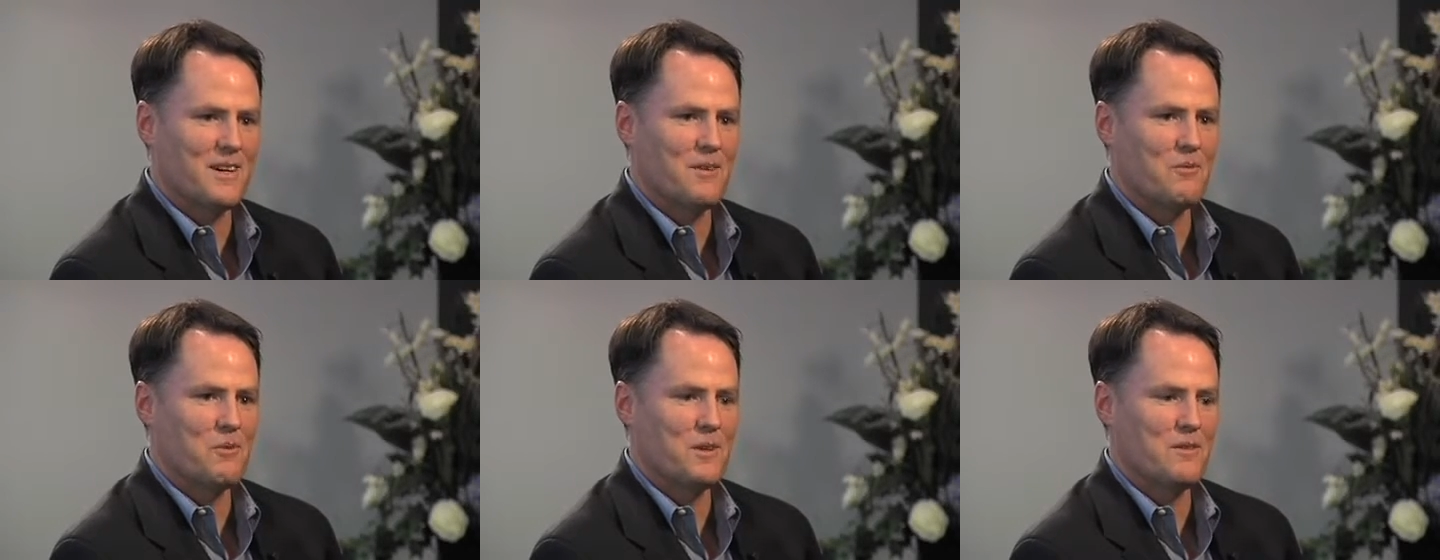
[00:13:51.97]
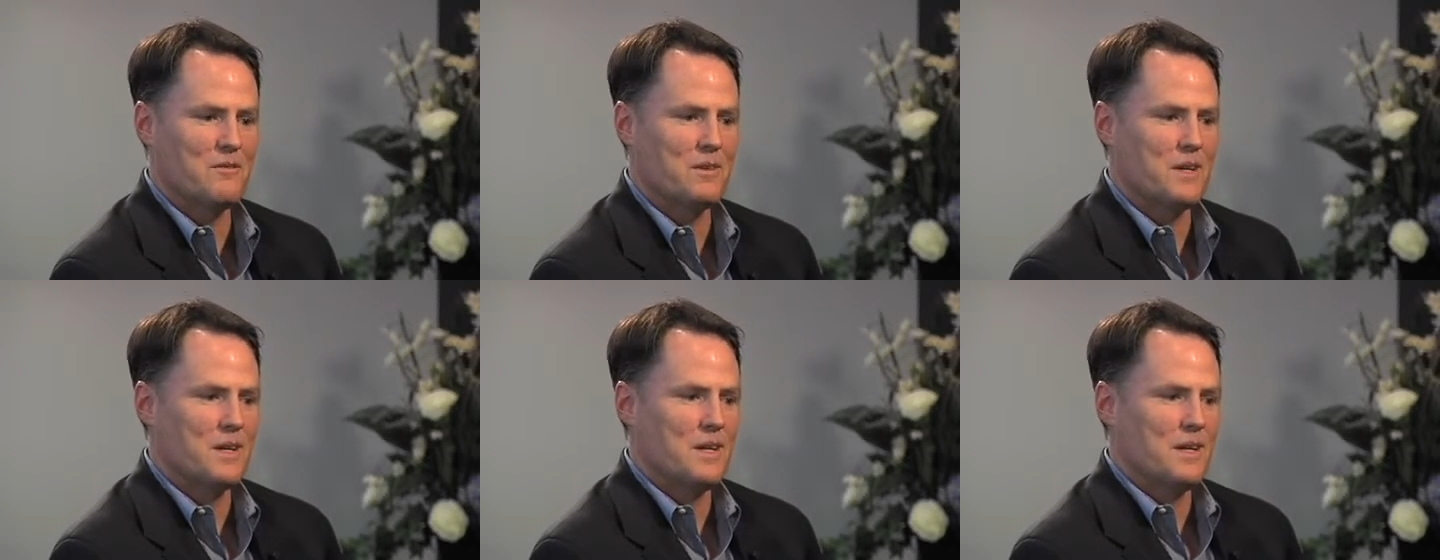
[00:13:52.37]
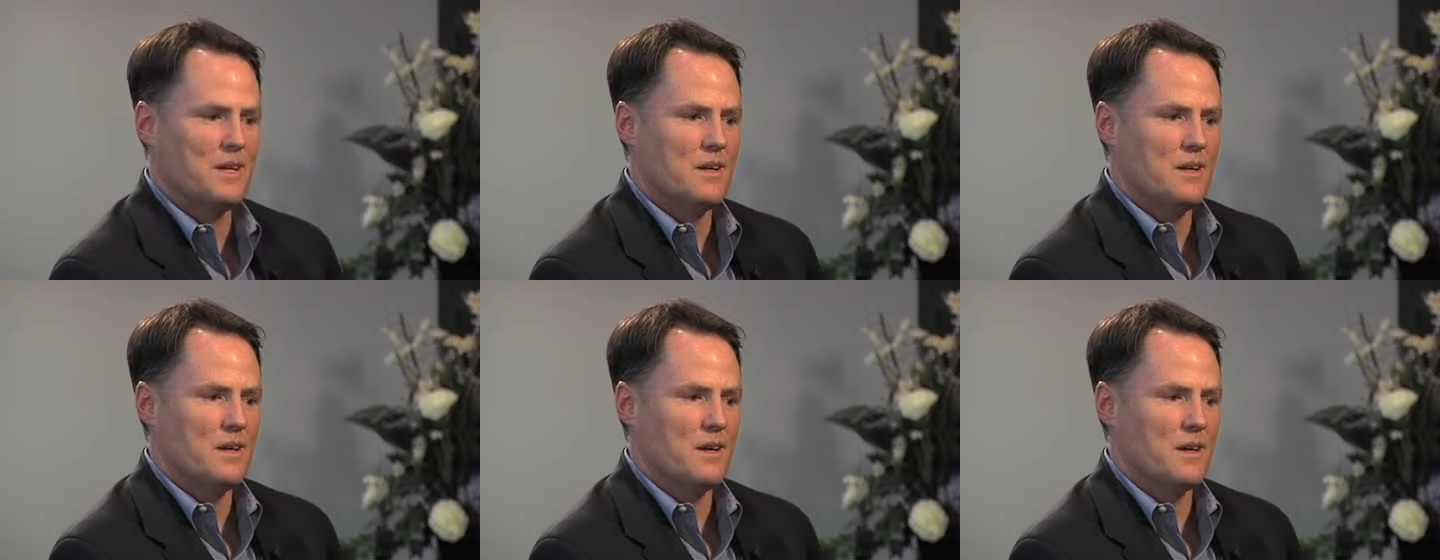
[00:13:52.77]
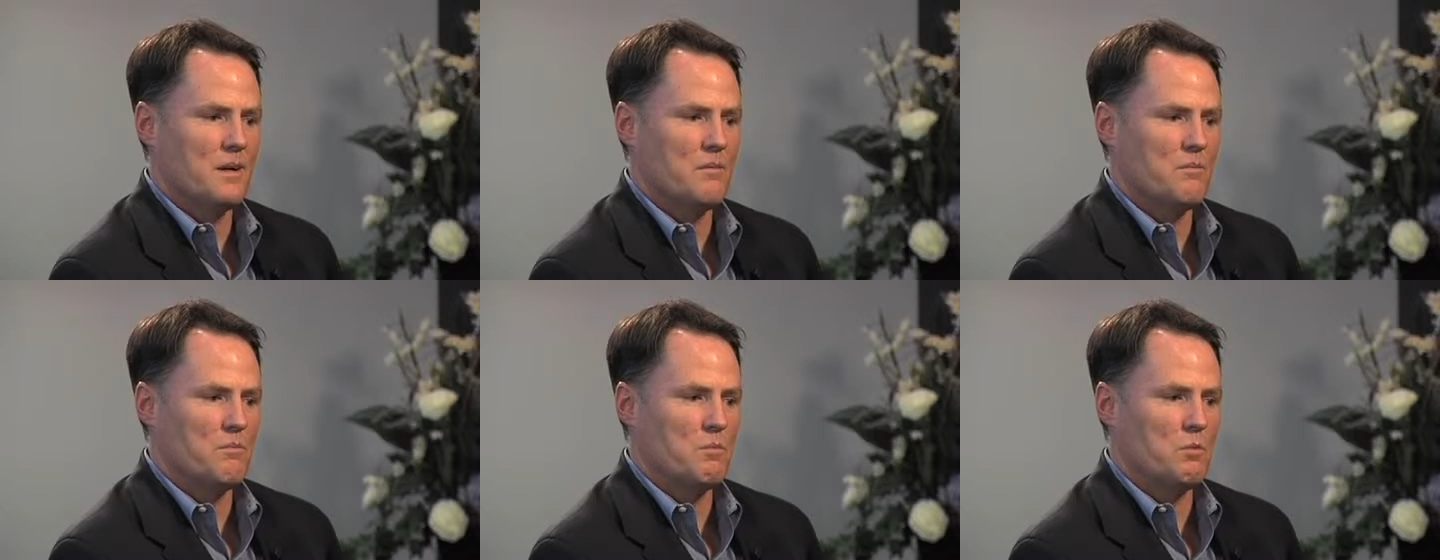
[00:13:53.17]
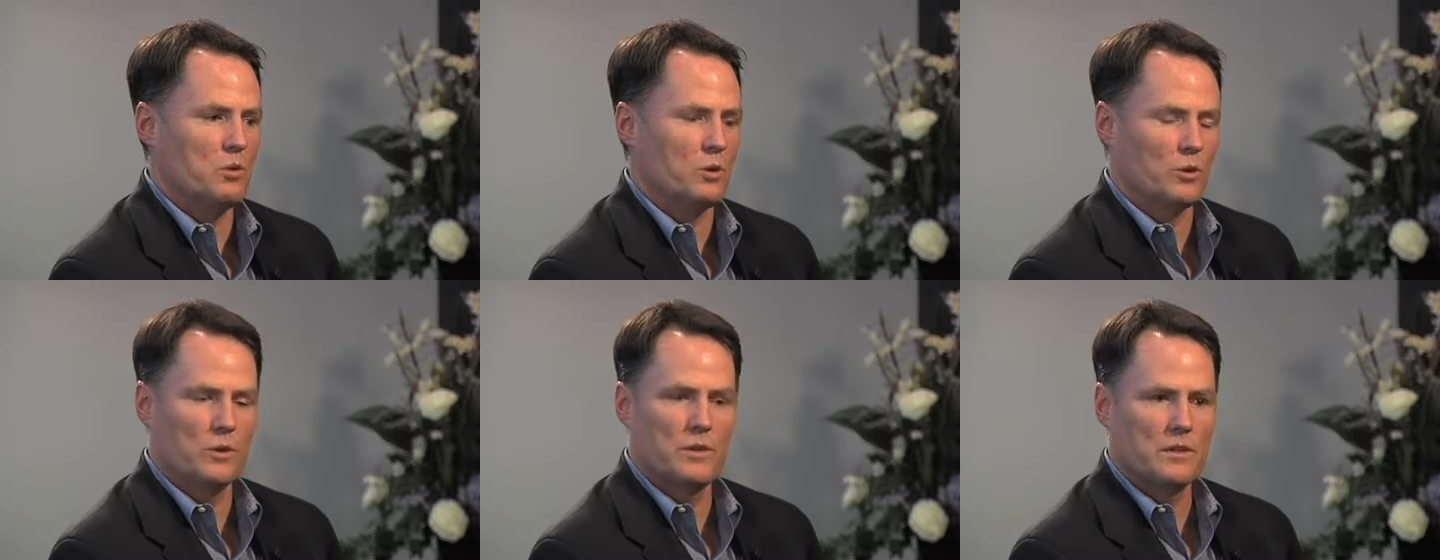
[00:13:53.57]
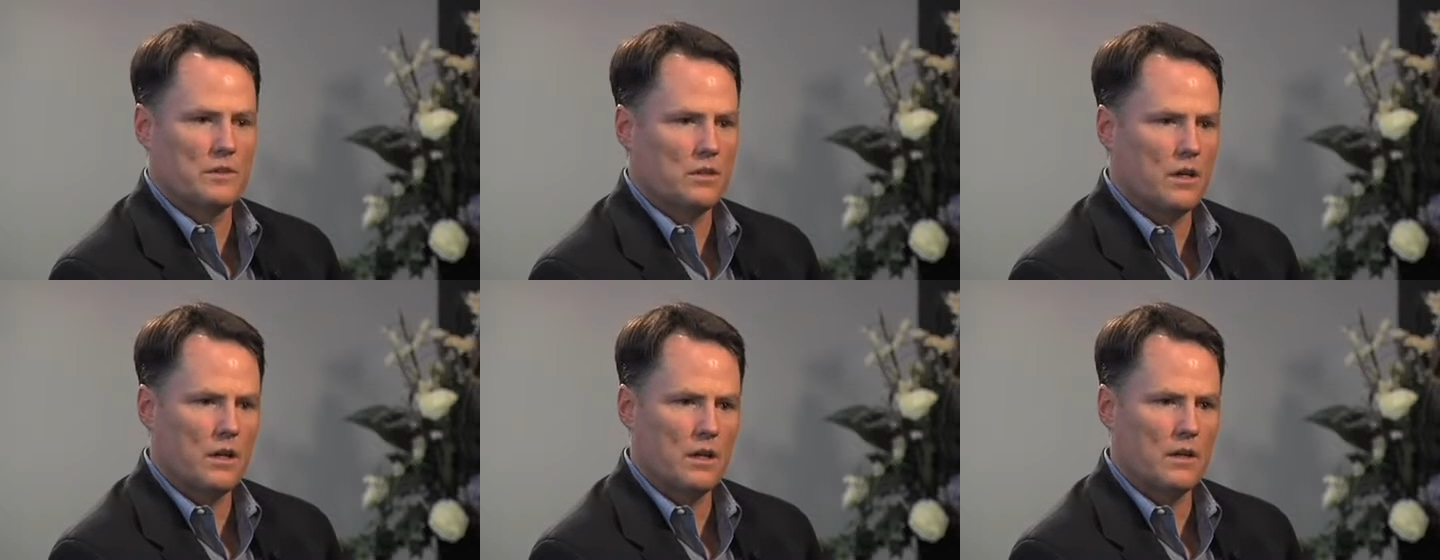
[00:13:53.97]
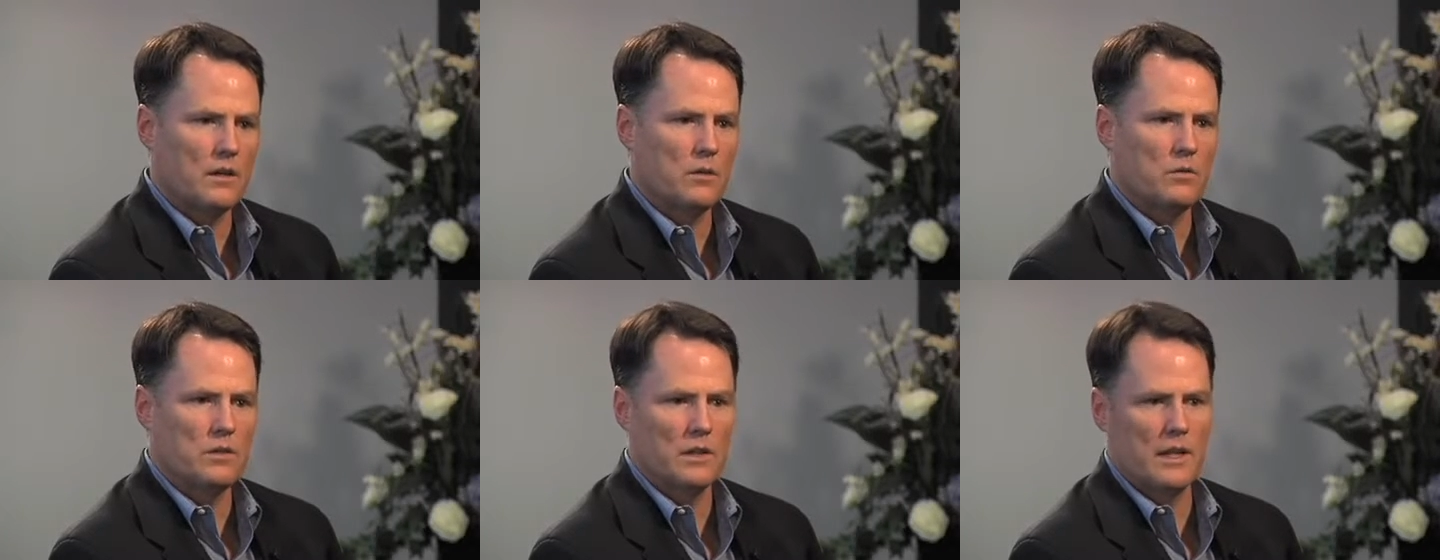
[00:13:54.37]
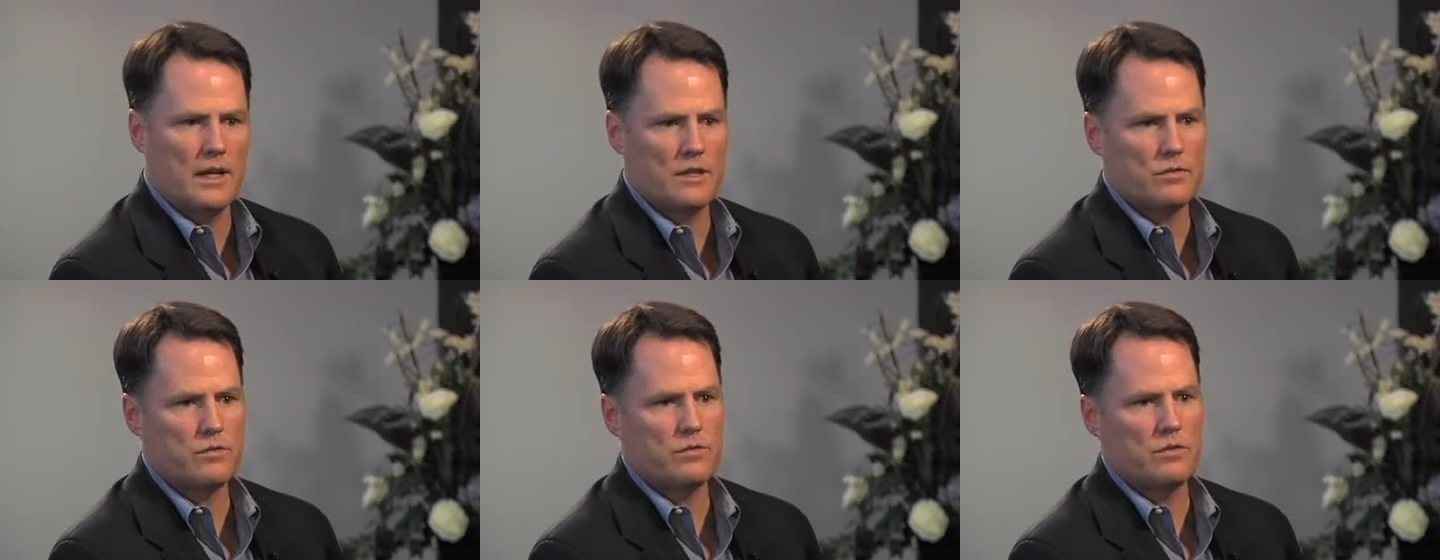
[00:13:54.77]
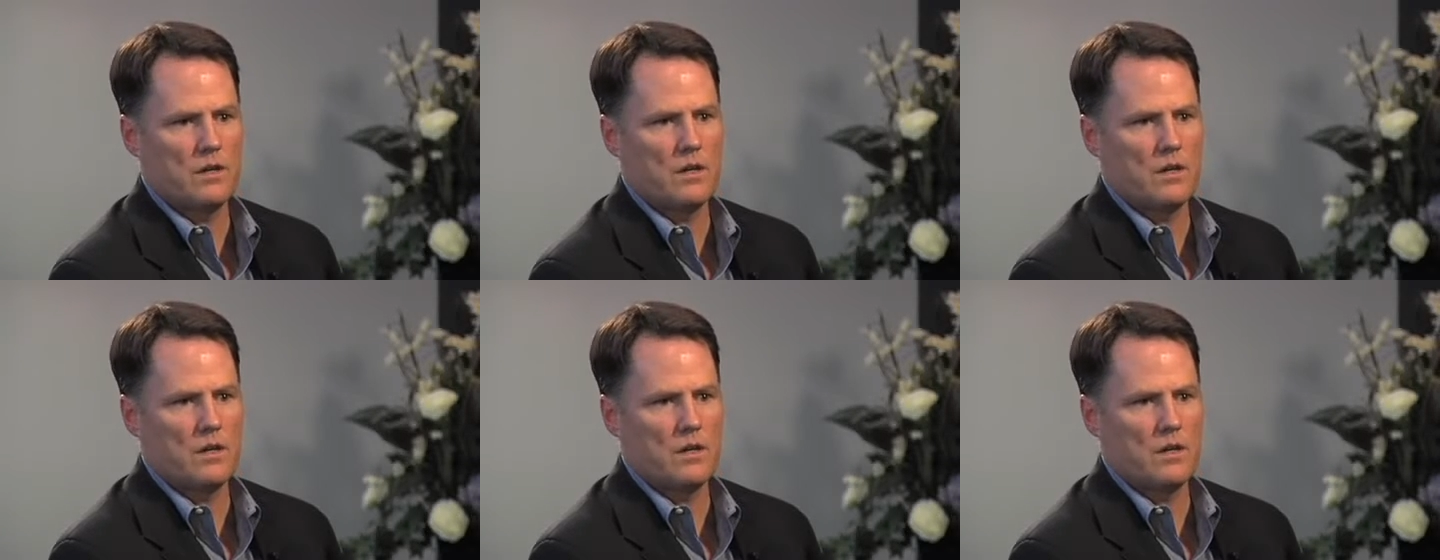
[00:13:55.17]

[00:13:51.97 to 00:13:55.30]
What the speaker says: We've learned a ton over the last